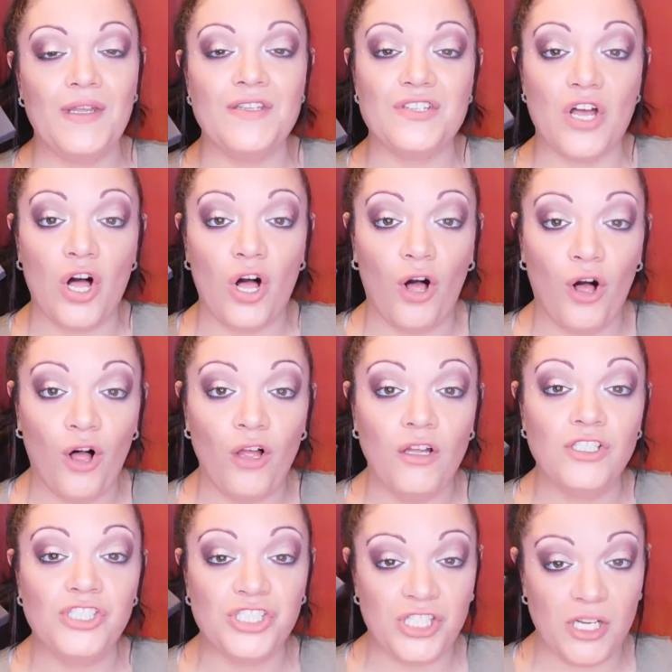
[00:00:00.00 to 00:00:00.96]
is
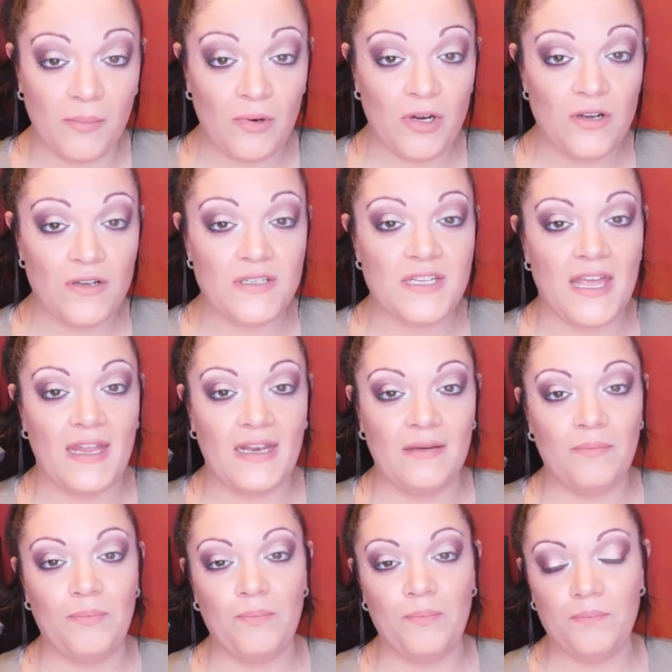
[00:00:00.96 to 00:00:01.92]
all shimmers
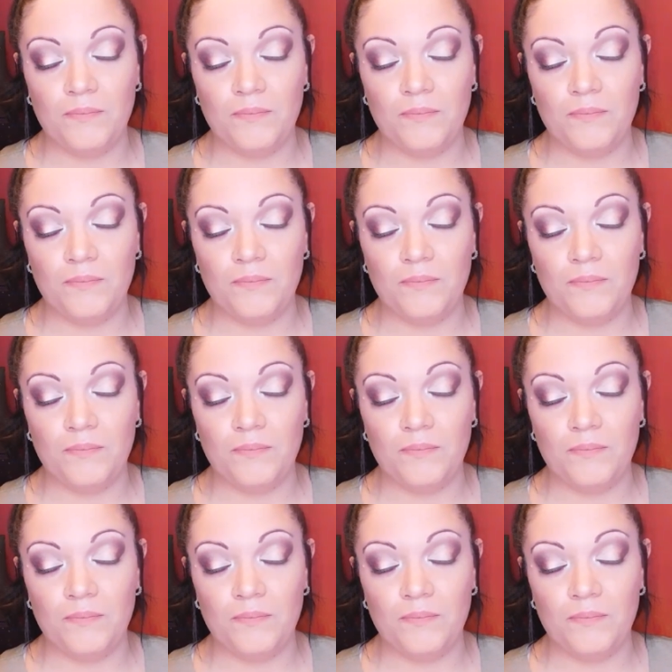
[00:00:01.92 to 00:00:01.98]
and